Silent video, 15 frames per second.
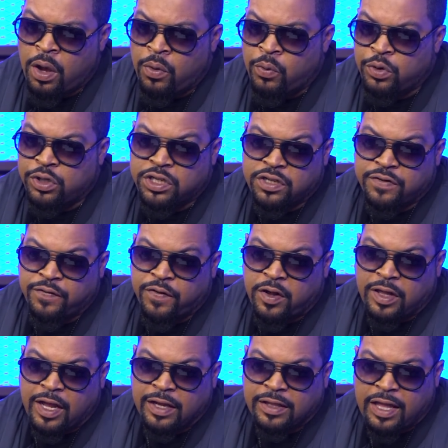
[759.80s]
We just
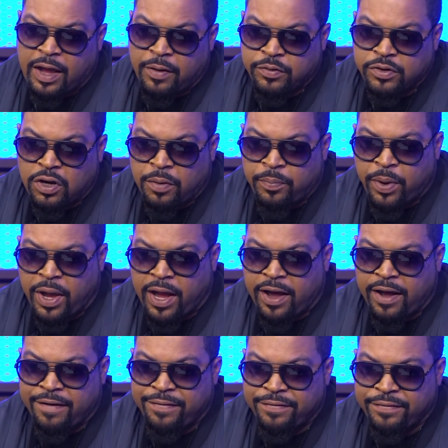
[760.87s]
felt like that was our
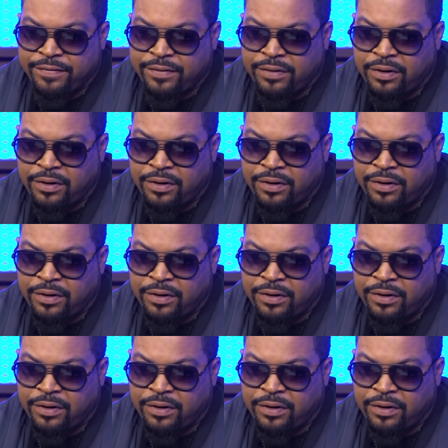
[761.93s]
path.